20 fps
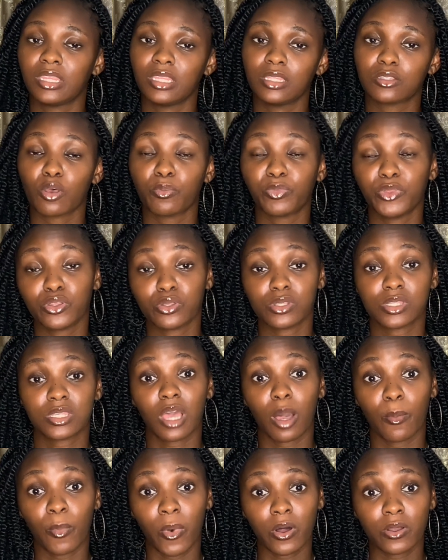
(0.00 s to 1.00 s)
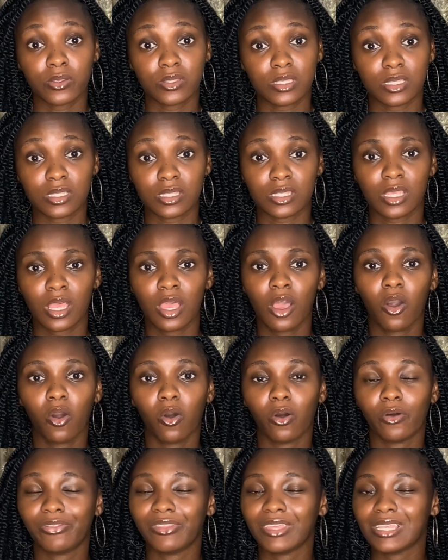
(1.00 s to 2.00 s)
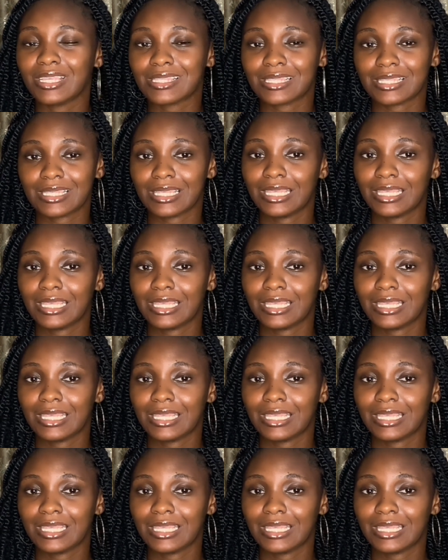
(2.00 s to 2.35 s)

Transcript: something to say about it or thinks